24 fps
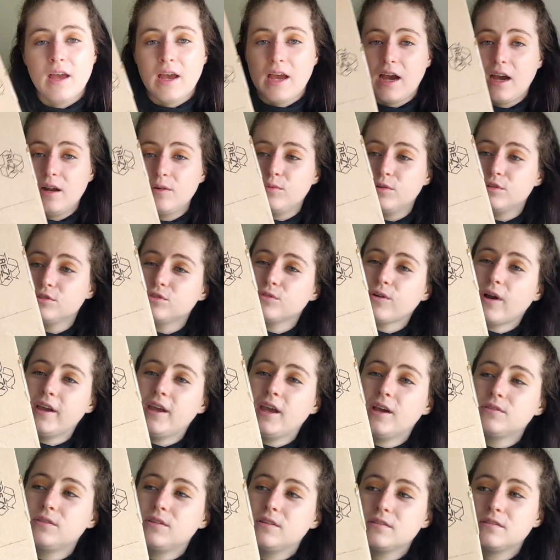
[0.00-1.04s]
And we'll try
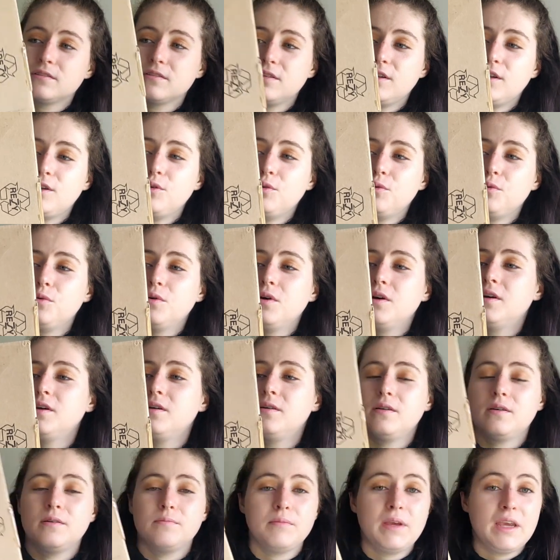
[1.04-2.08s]
out this new
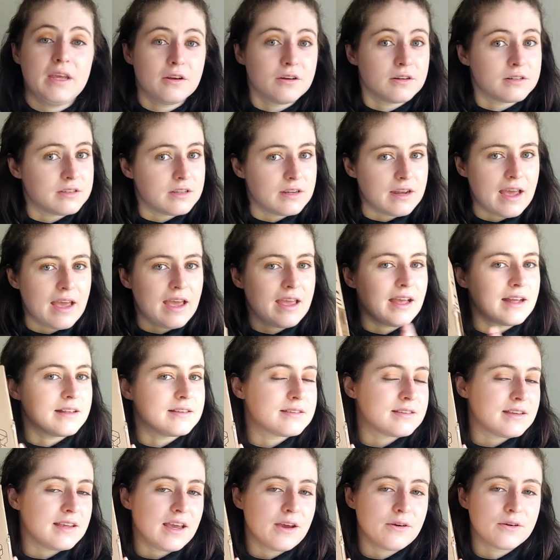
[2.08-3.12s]
meter today and
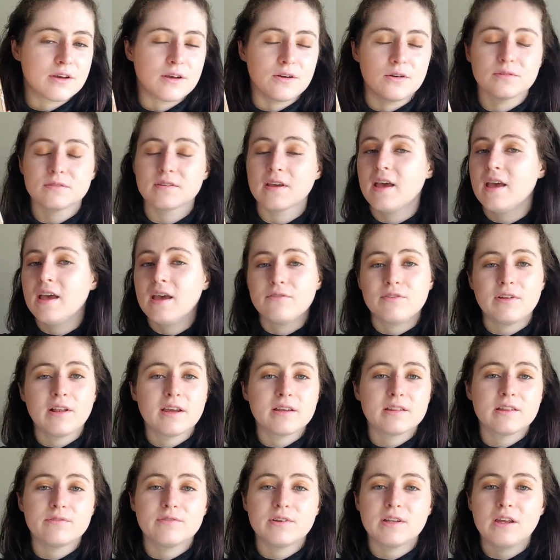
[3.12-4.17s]
see how it goes. If you
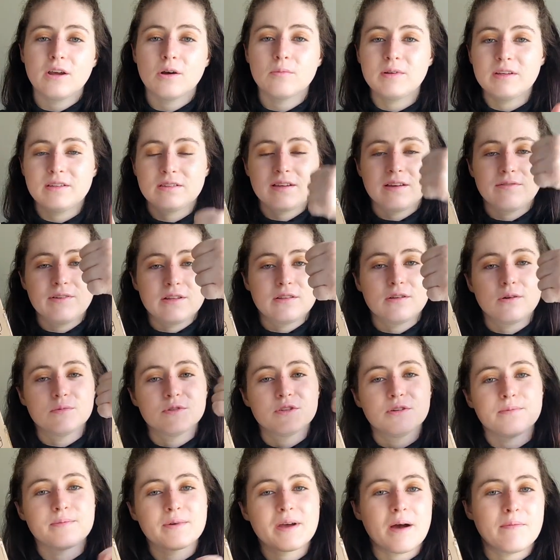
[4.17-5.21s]
like the video, please give it a thumbs
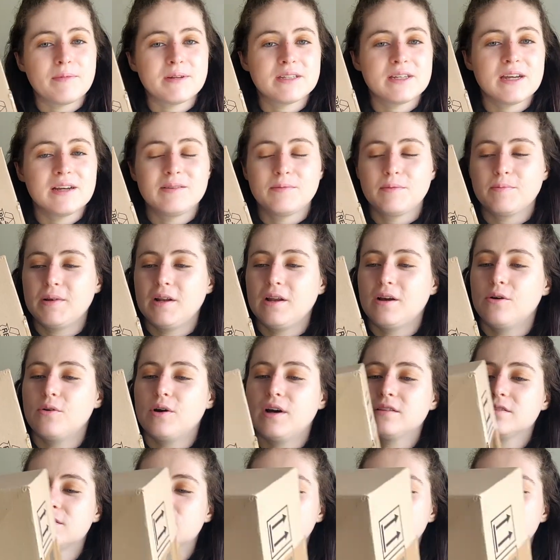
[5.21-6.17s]
up, comment down below, and